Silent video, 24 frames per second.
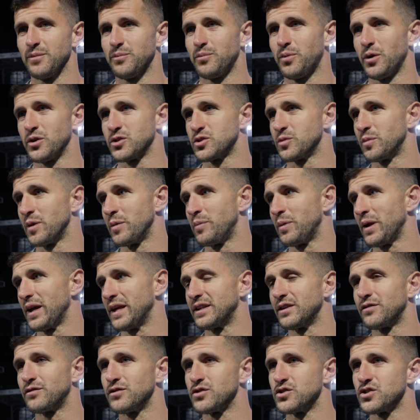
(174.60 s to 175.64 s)
possibly play a
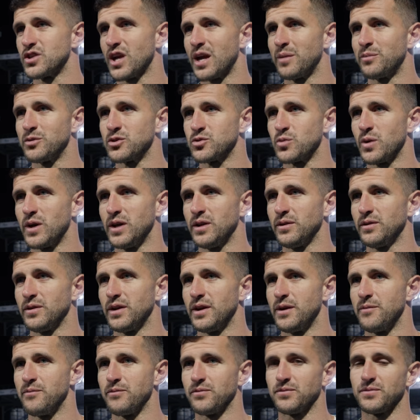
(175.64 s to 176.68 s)
different shape as well,
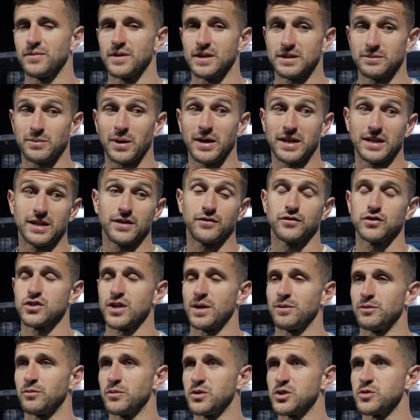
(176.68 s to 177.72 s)
play a different
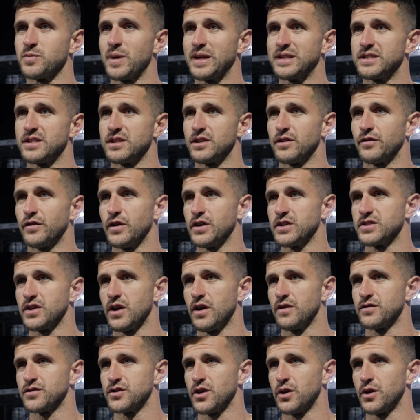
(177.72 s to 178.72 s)
shape than we expected in the first half.